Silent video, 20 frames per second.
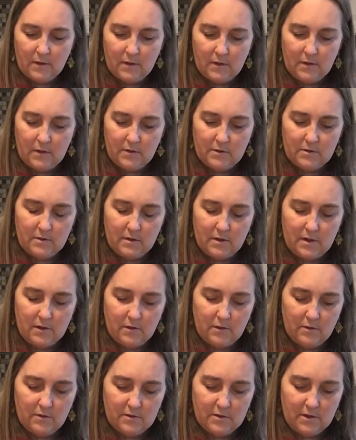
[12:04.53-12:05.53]
And so that
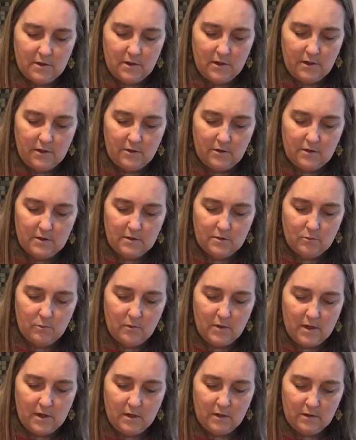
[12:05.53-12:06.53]
goes in here as
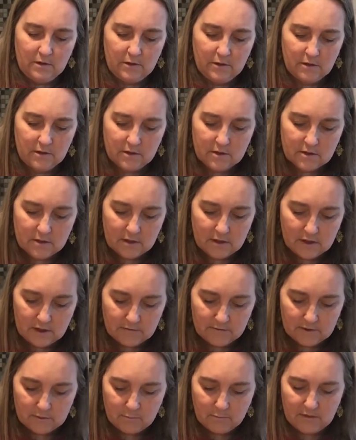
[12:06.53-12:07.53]
well, and you're just going to
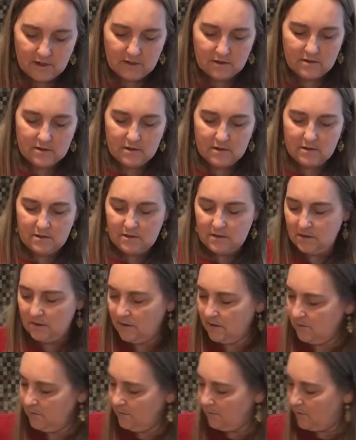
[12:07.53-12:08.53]
have to mix this
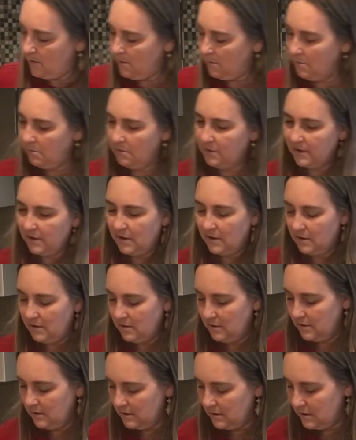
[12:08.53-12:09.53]
in. Probably
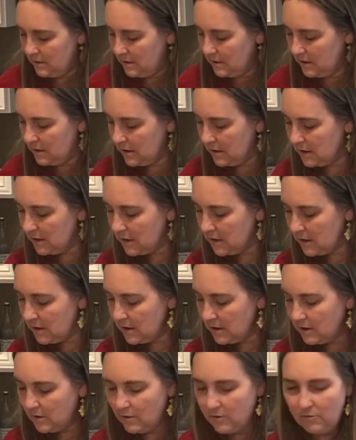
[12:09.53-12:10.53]
a
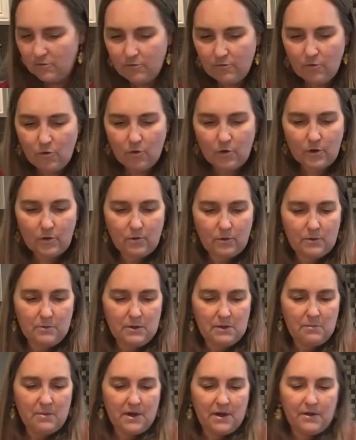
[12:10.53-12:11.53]
fork would be
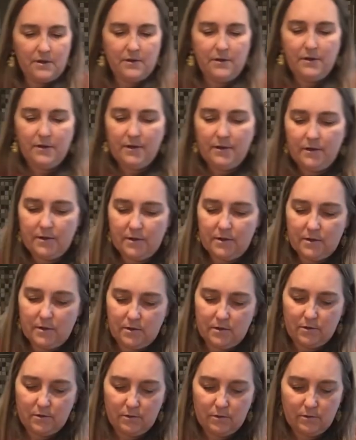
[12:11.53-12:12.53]
better to
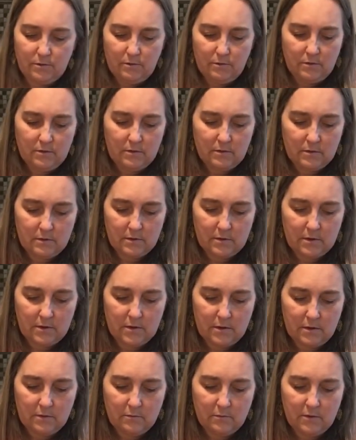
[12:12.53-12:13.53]
do
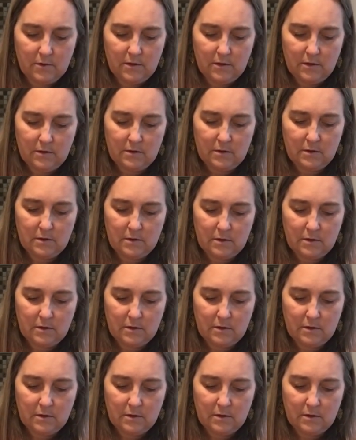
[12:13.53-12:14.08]
that with.